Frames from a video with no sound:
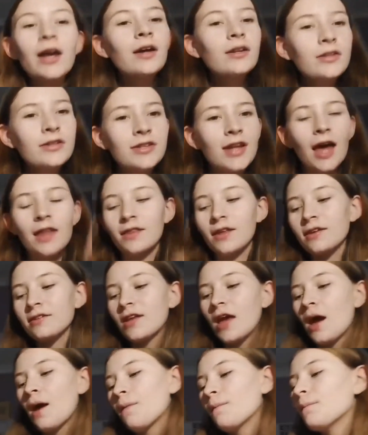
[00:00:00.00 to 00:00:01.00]
I understand this.
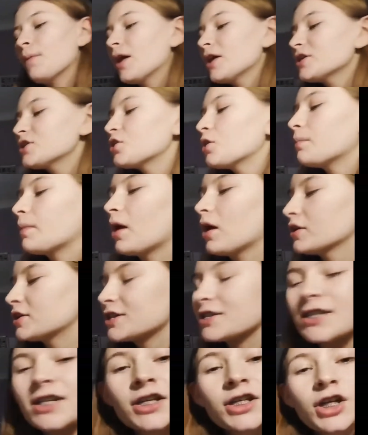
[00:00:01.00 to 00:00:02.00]
My top
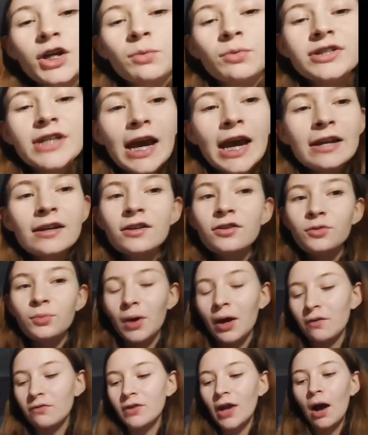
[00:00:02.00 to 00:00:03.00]
artist this year was Taylor
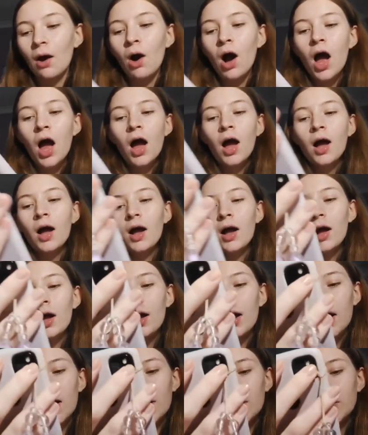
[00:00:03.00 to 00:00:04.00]
Swift. Now,
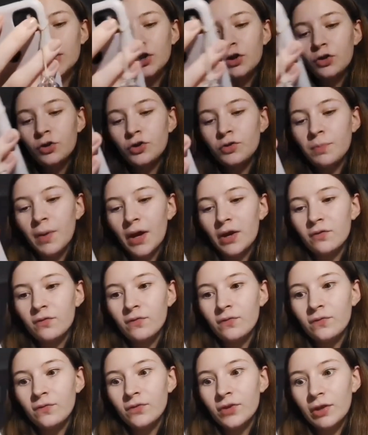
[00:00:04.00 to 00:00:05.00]
you
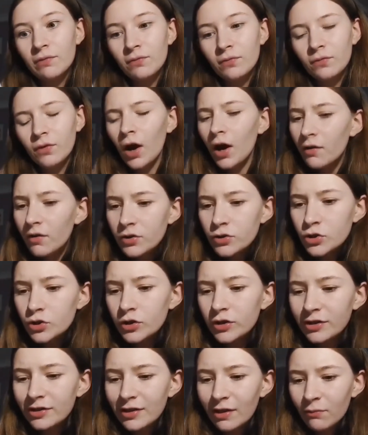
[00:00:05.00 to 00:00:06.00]
spent
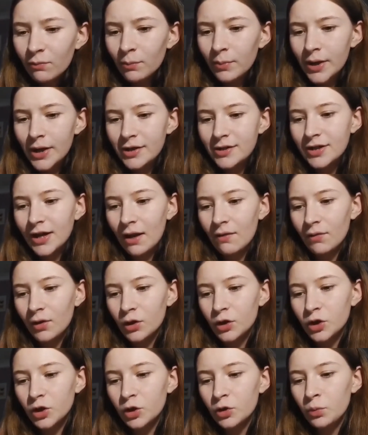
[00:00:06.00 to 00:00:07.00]
507 minutes together.
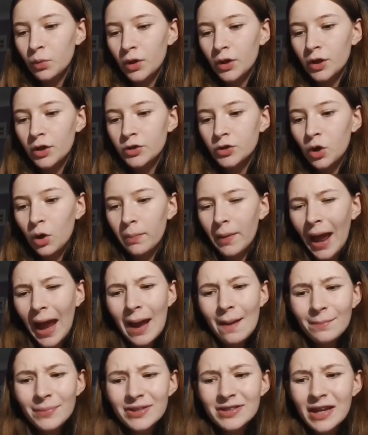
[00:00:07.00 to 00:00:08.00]
You were the top
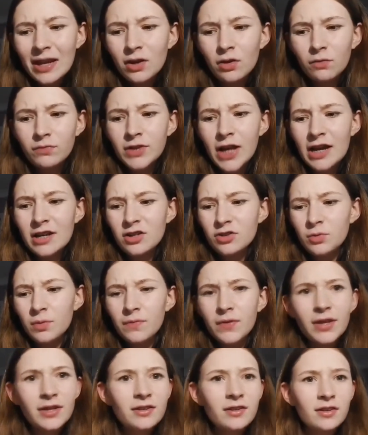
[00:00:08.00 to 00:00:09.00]
8% of Taylor
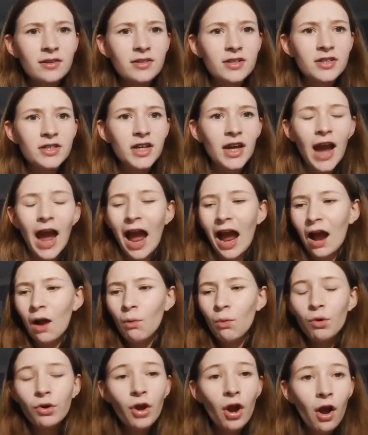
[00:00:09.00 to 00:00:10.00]
Swift listeners this year.
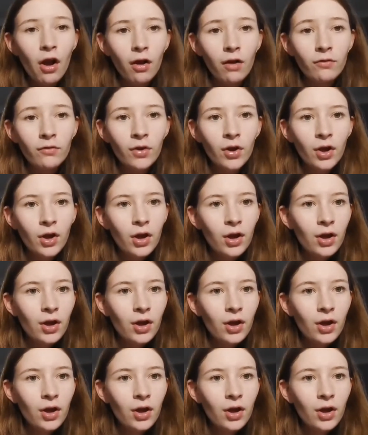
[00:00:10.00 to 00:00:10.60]
How on earth?